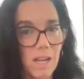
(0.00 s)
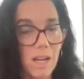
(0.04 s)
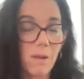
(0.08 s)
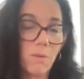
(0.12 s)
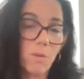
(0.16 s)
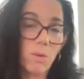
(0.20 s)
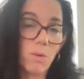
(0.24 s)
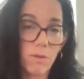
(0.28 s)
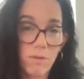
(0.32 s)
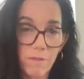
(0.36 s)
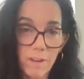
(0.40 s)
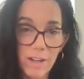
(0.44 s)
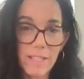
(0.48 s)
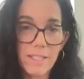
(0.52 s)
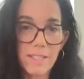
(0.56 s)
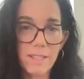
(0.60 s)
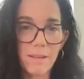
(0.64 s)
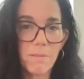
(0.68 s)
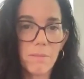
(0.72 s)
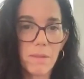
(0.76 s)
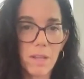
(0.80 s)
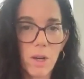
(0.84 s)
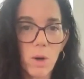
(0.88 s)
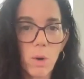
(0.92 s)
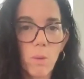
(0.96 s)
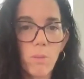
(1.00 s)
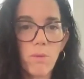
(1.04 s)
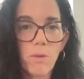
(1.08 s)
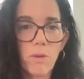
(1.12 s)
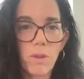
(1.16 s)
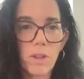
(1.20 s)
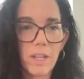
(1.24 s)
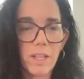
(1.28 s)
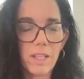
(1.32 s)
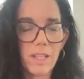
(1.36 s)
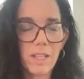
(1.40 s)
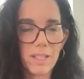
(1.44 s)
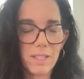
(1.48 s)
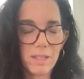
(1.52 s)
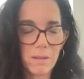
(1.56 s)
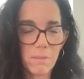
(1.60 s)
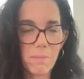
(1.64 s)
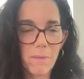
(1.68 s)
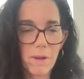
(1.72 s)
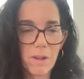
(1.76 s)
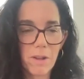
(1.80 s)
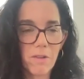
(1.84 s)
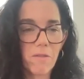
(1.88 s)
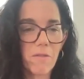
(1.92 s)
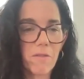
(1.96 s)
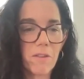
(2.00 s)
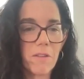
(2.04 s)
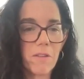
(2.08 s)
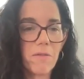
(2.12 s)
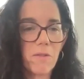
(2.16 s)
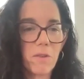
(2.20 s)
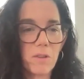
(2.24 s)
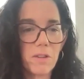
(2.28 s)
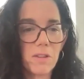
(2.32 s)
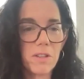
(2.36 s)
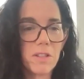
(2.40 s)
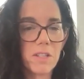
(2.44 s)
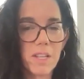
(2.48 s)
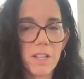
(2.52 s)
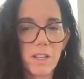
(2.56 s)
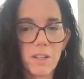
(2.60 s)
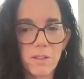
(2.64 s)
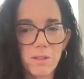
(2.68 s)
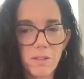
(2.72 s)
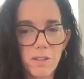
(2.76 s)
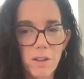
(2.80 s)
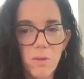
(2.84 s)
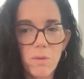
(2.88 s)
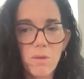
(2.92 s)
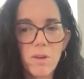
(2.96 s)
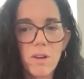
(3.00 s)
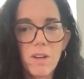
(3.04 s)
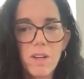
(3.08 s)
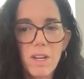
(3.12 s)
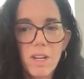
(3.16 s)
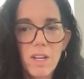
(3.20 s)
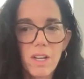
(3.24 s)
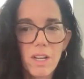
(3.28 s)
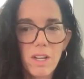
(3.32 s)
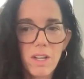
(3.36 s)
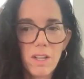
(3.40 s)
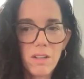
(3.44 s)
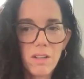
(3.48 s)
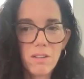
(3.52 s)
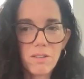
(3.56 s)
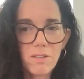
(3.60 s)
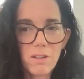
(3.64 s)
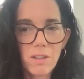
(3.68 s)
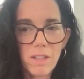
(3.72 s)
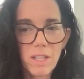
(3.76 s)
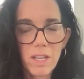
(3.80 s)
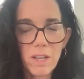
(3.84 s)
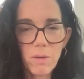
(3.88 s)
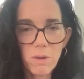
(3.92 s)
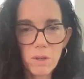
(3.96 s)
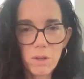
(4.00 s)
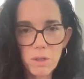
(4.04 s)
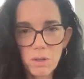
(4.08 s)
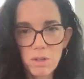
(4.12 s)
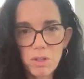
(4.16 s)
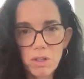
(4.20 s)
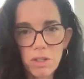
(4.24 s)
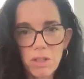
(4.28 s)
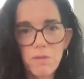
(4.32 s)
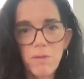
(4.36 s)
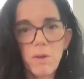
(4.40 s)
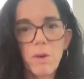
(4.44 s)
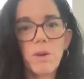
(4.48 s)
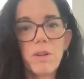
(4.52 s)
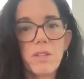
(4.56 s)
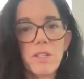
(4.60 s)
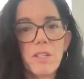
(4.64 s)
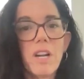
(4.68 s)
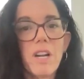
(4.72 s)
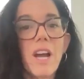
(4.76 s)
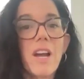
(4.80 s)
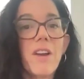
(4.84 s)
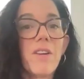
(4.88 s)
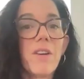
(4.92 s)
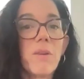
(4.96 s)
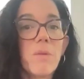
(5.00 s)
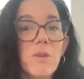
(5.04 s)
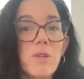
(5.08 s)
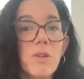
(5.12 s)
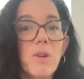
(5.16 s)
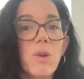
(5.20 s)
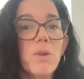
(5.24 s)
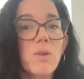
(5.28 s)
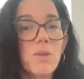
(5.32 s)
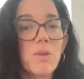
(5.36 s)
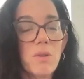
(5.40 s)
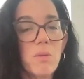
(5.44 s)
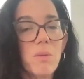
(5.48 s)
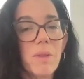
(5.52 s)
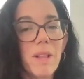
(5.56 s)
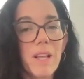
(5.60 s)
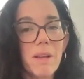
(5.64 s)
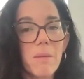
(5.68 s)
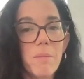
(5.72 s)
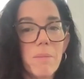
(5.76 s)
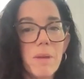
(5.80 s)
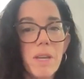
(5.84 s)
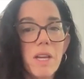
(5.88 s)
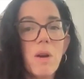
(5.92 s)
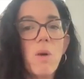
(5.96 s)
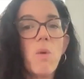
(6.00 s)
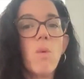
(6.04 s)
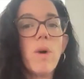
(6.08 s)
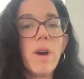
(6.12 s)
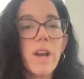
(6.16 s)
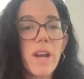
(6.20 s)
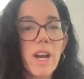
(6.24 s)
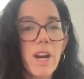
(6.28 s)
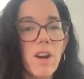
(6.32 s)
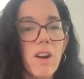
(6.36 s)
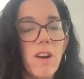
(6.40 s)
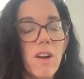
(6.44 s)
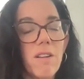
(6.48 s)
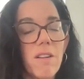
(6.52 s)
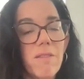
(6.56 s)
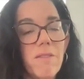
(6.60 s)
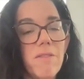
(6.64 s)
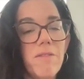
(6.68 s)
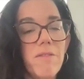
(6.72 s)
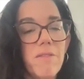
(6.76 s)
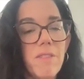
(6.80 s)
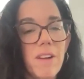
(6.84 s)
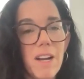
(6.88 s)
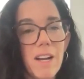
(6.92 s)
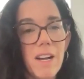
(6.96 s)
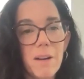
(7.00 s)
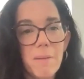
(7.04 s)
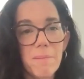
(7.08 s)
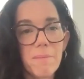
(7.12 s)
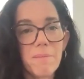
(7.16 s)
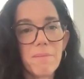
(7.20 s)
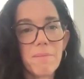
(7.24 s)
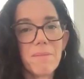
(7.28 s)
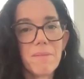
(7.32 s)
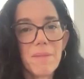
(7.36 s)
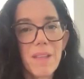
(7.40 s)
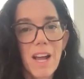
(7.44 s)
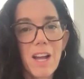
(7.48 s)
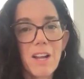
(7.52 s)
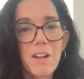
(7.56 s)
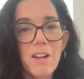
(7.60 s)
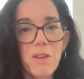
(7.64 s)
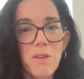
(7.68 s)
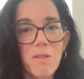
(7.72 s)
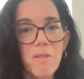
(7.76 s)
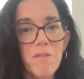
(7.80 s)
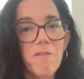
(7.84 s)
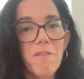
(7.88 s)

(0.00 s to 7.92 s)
will find something, hopefully, that's a better fit for the skill. So I think we shouldn't just focus on hiring. We should also be aware of how do you